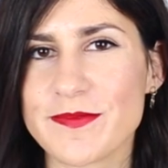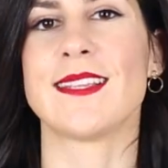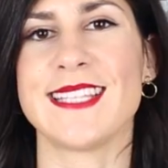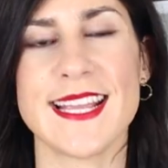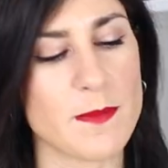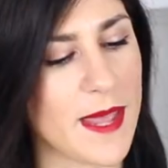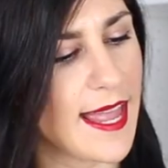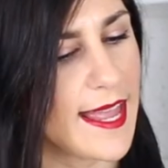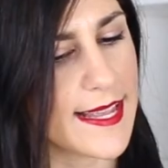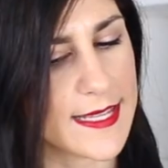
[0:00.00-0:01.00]
This next
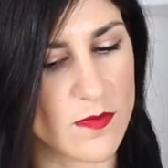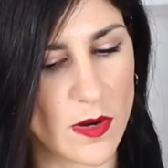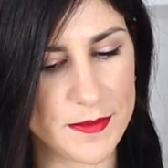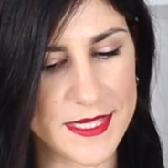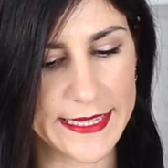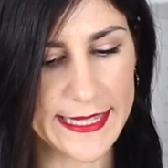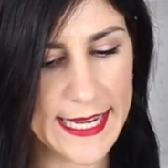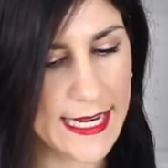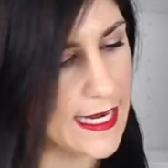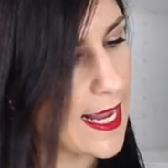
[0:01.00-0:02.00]
pair is from
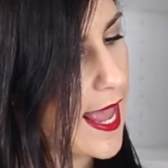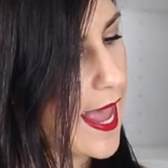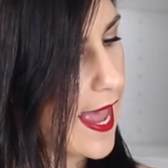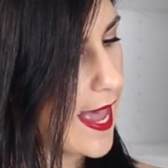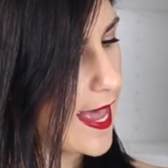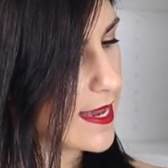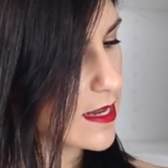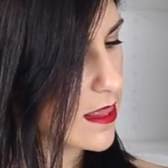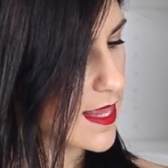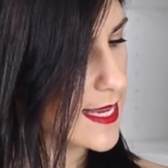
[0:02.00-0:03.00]
Celine,
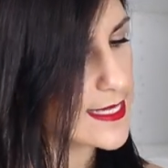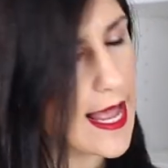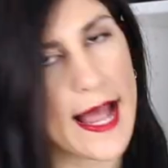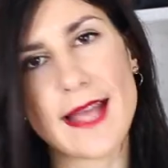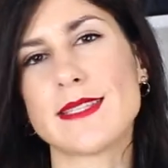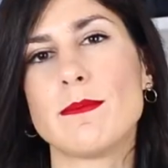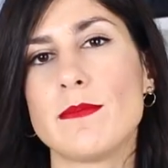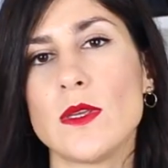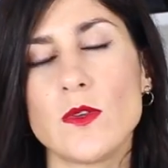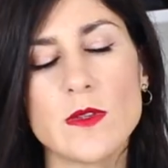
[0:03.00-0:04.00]
and these are some
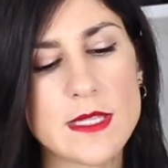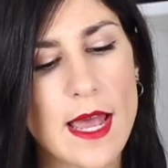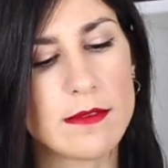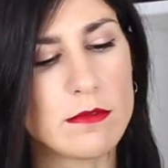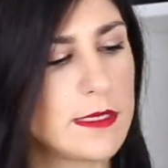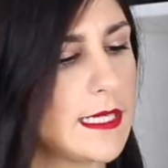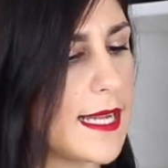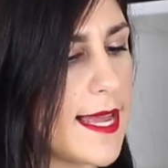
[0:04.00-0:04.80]
mules. I really